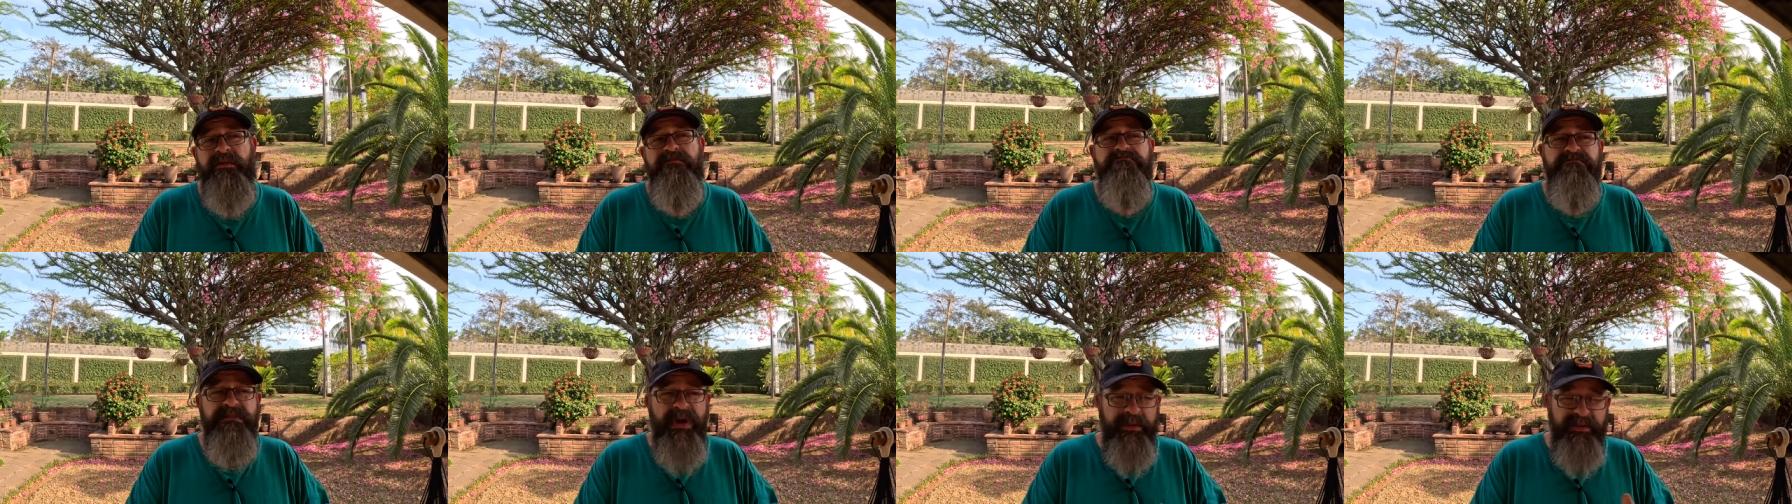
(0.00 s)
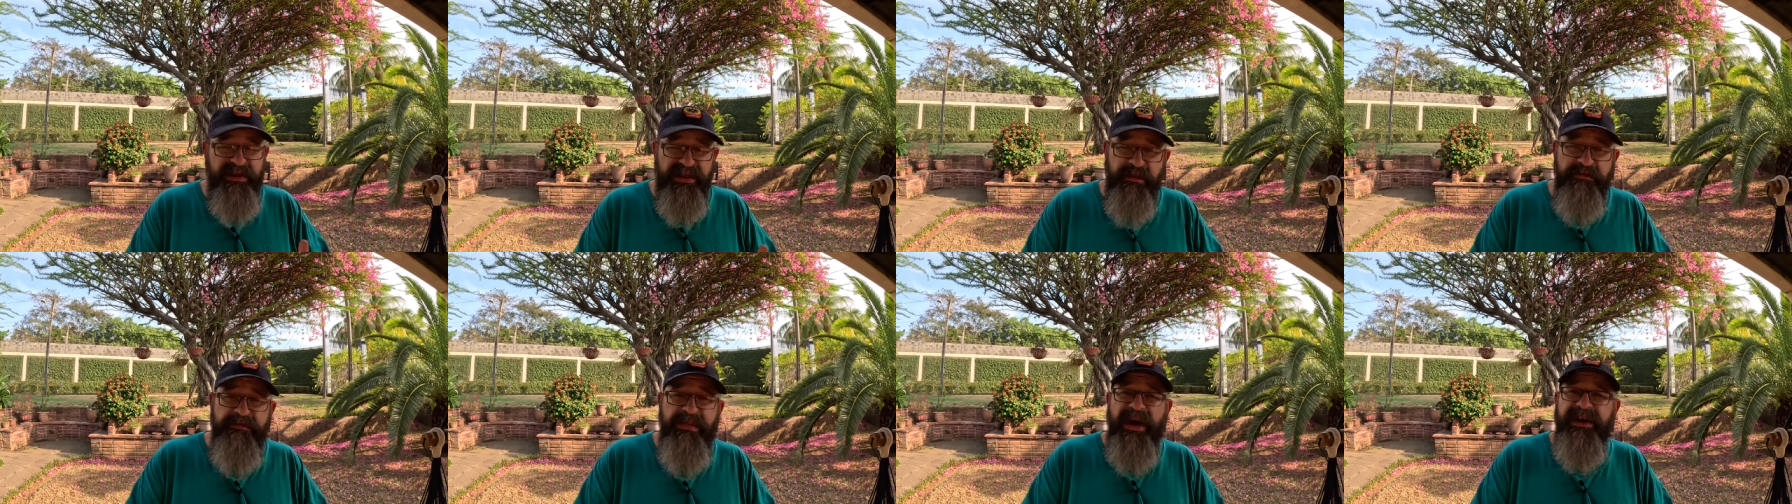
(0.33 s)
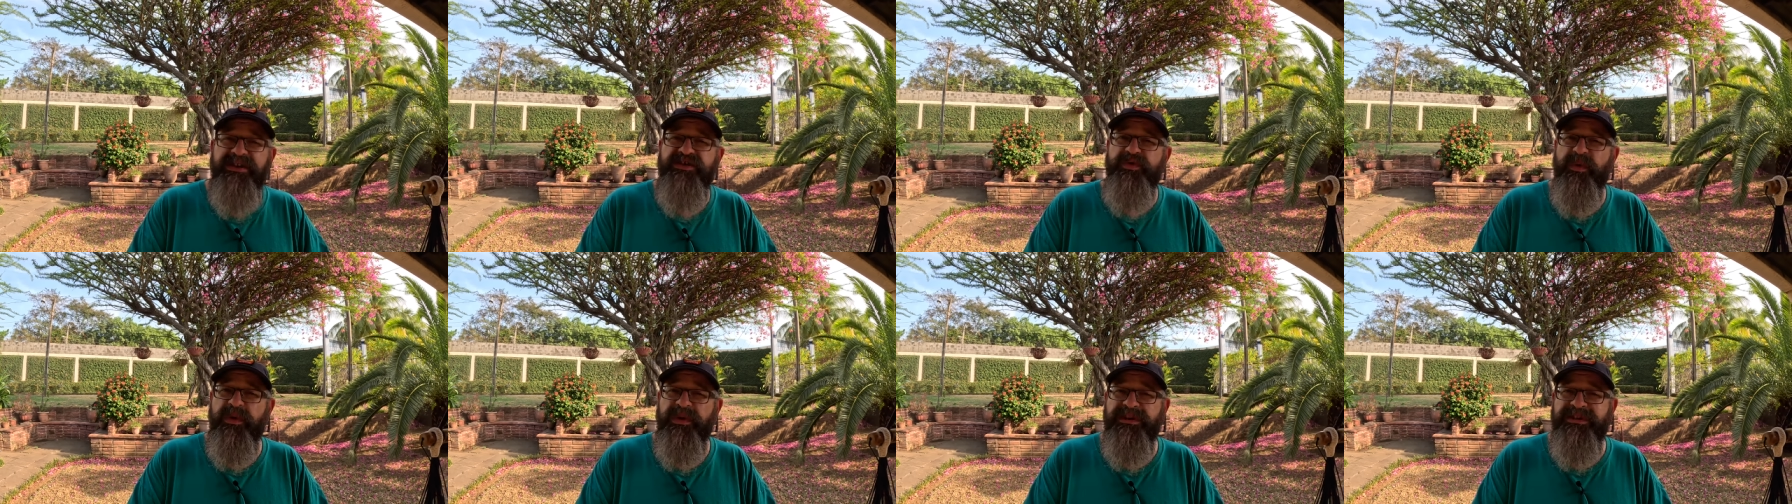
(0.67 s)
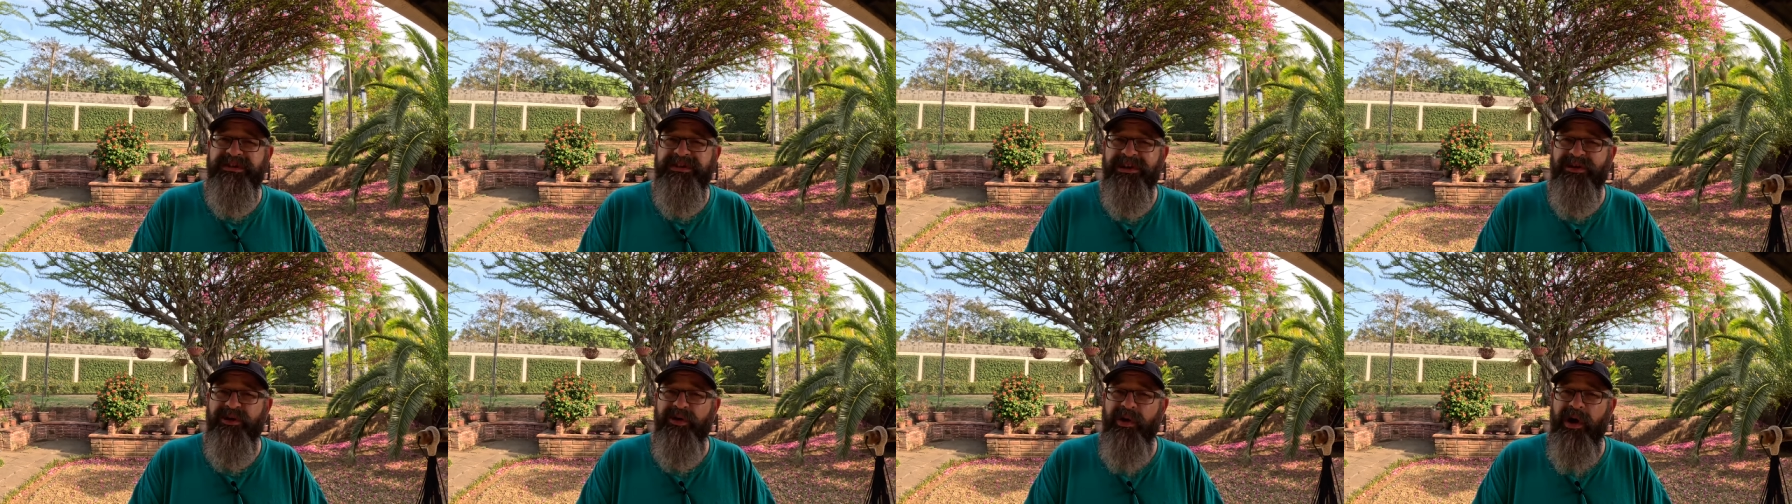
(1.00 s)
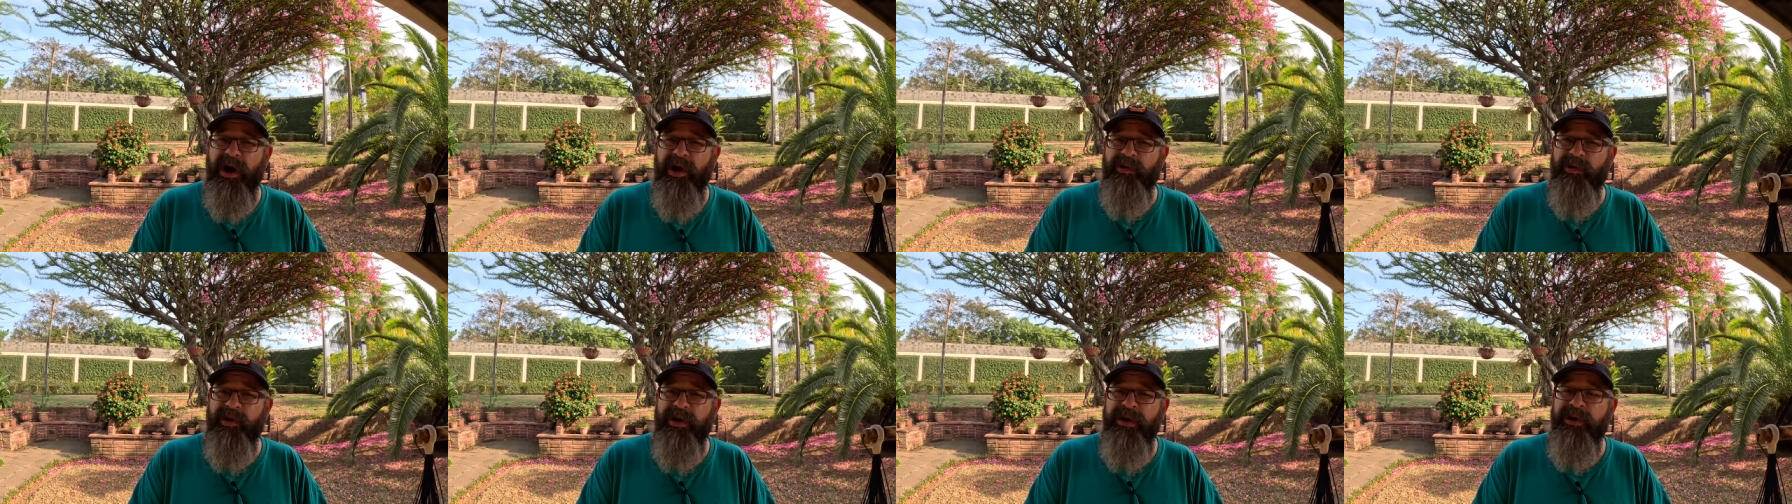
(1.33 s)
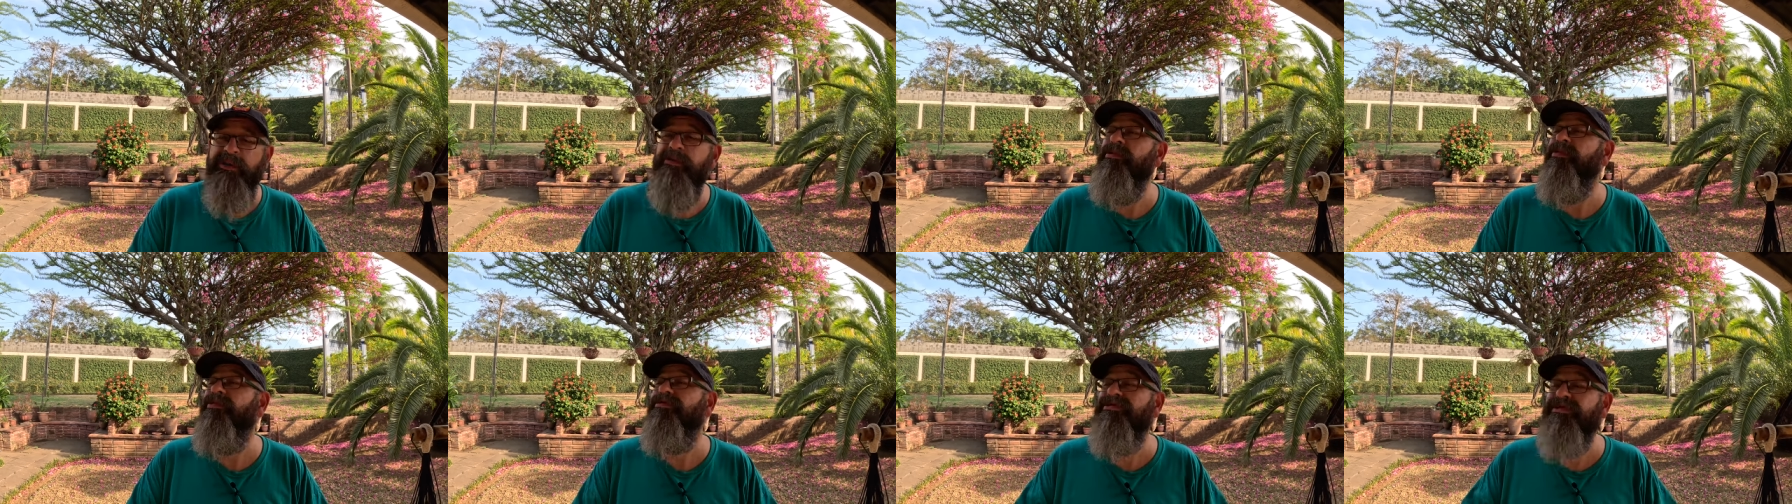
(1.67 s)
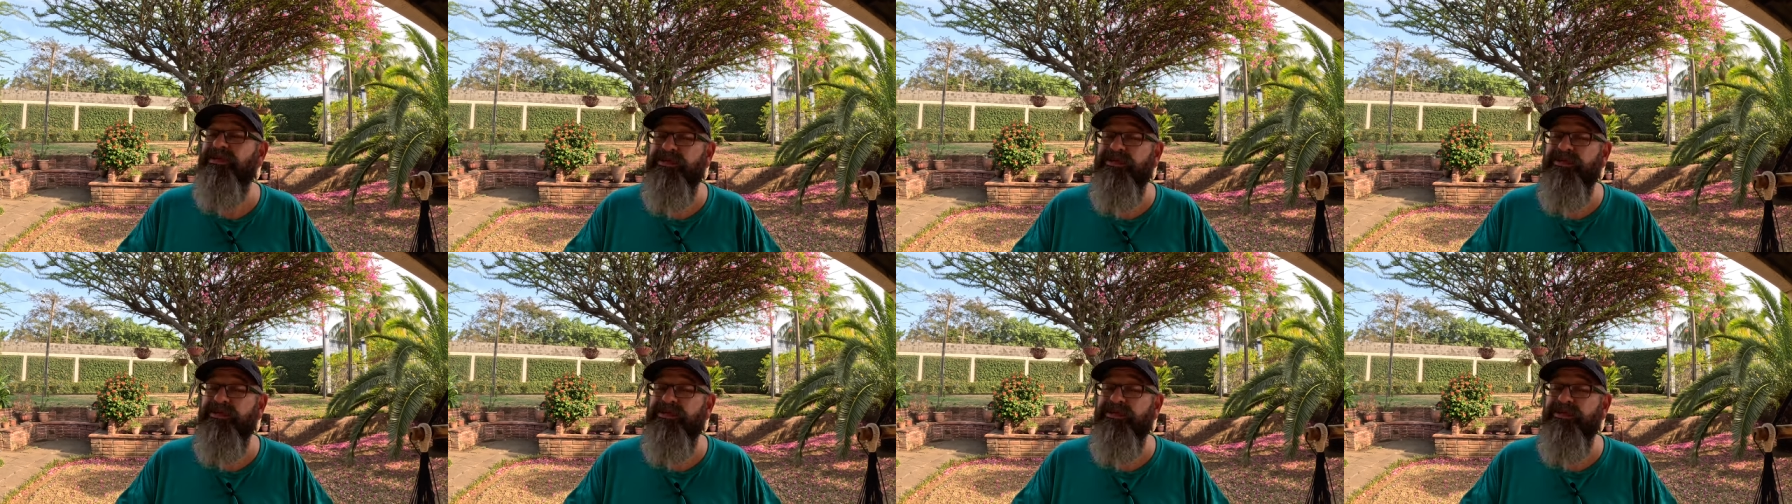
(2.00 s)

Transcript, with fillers: Maybe the best one is Nicaragua, but there's